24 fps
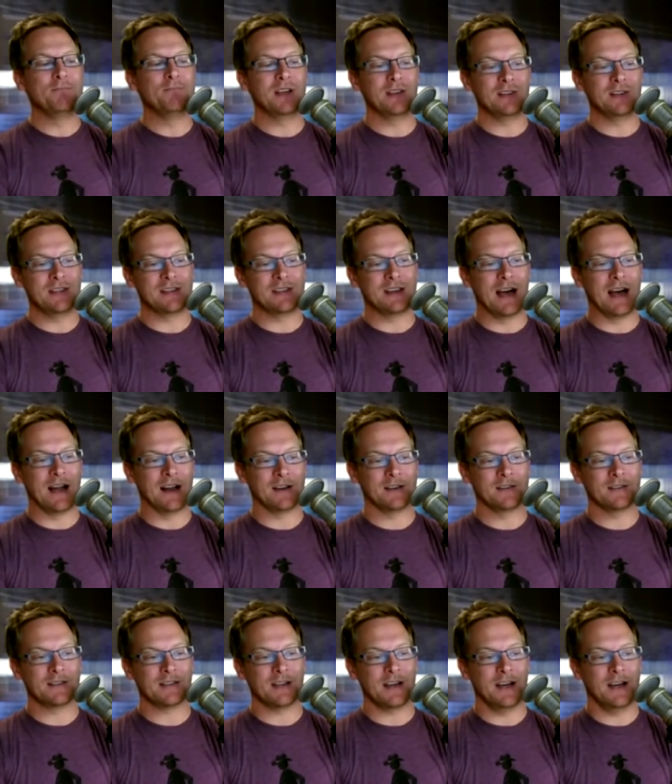million
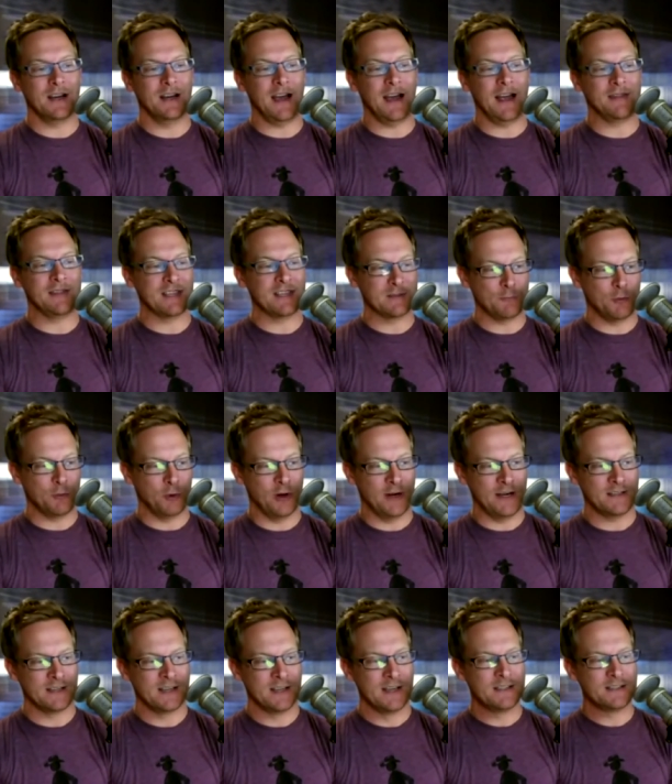dollars uh, at this
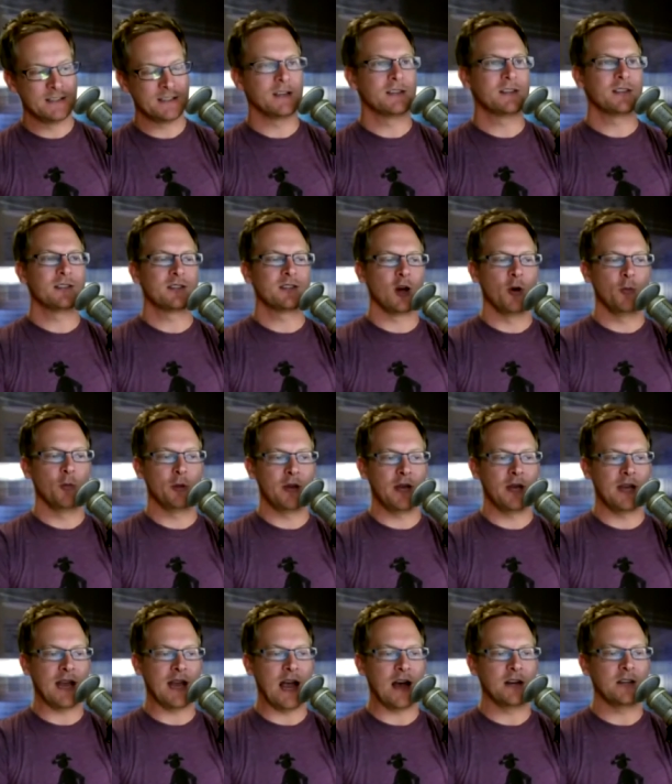point since its opening.
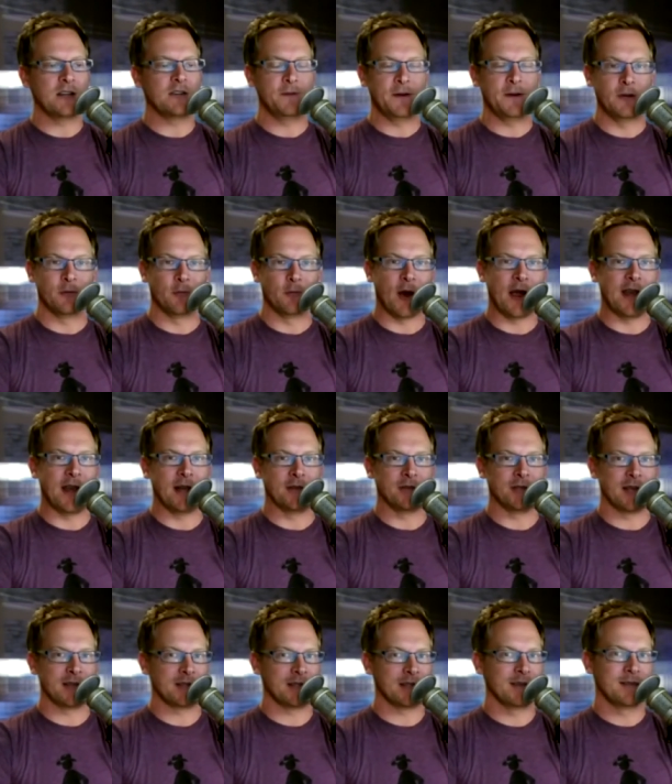How are you feeling right now,
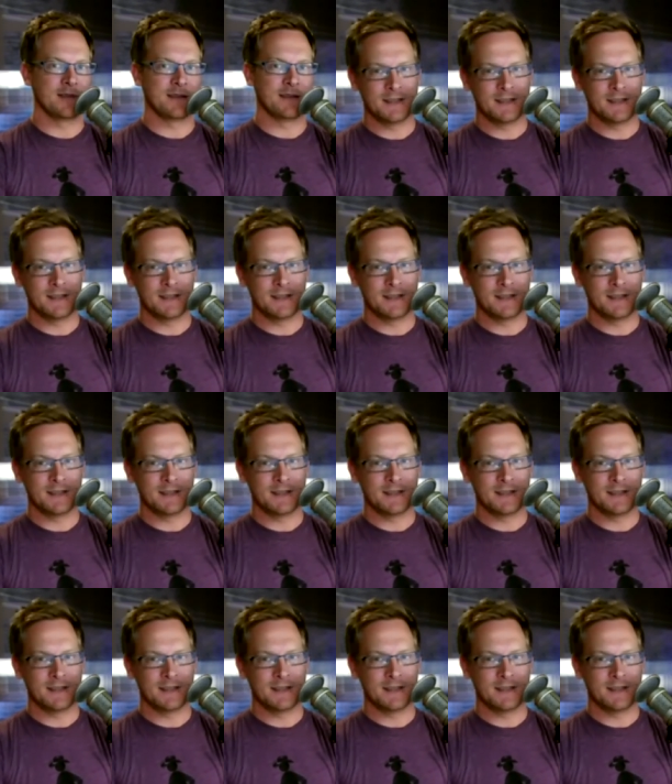Justin?